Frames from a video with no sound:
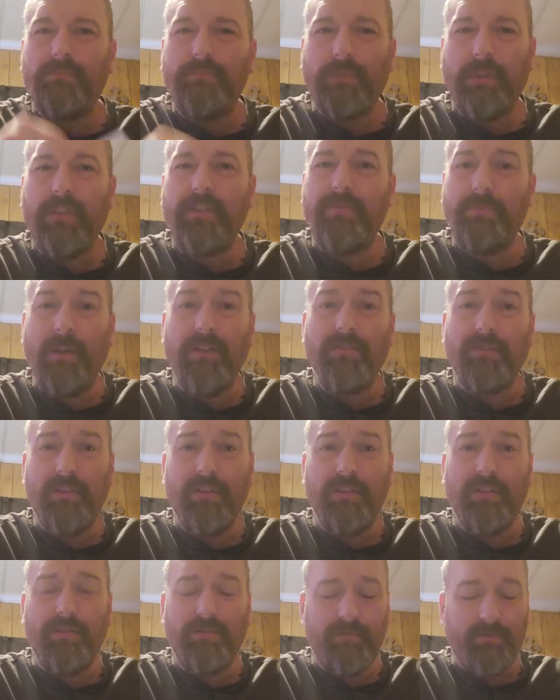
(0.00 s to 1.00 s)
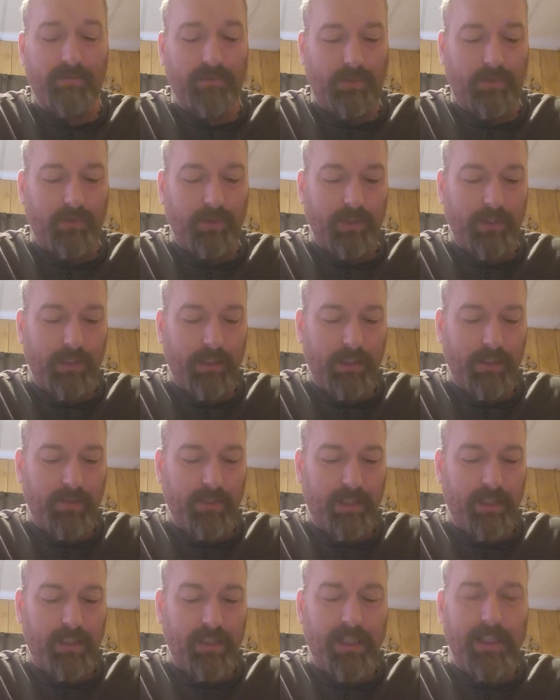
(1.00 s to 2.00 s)
It smells good. It really does.
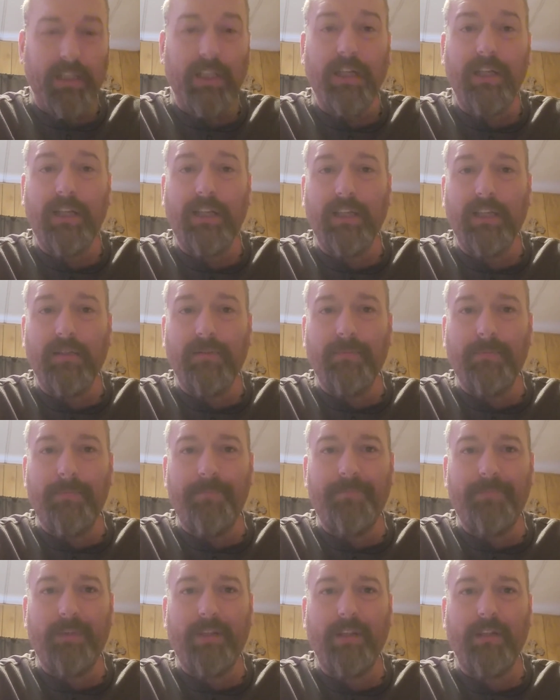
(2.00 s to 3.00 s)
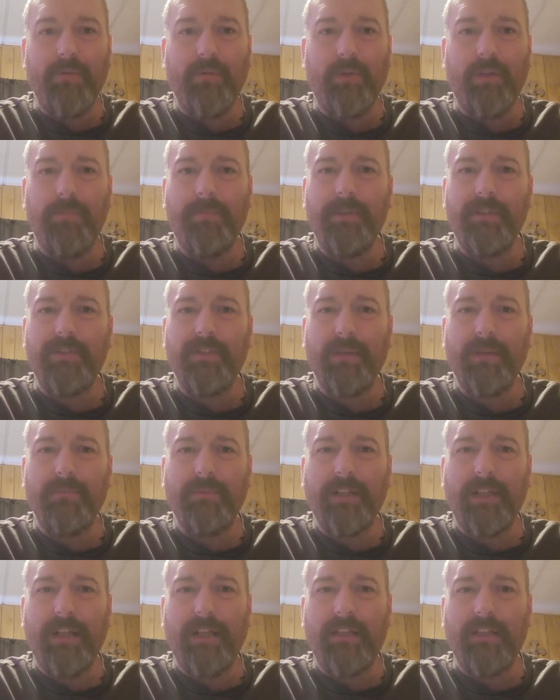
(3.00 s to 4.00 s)
I like it. Would it be
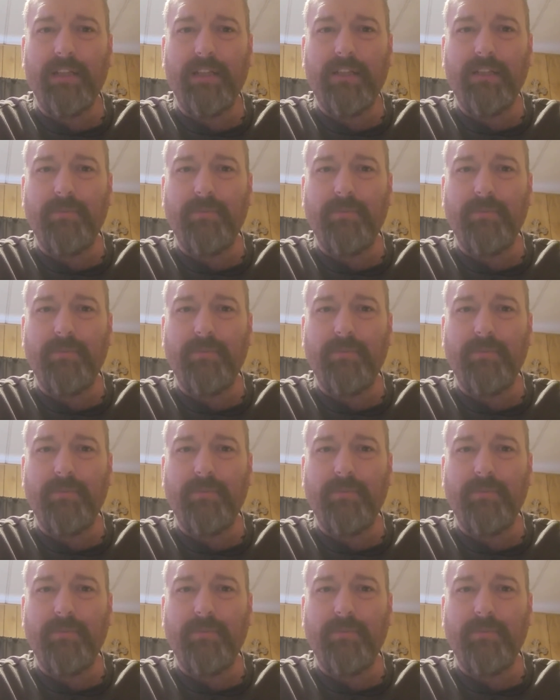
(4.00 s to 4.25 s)
something I'd like